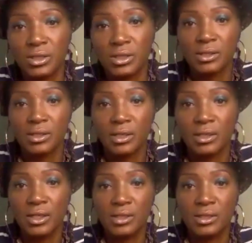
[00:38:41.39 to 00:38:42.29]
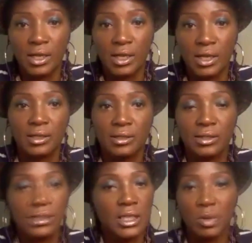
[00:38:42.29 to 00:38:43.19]
because it does take
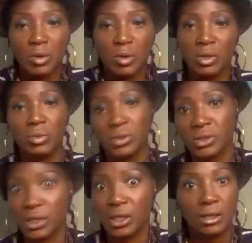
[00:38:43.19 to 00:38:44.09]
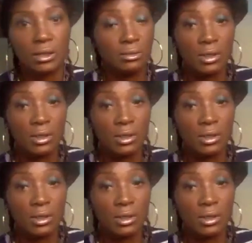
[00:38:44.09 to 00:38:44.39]
a team of people to get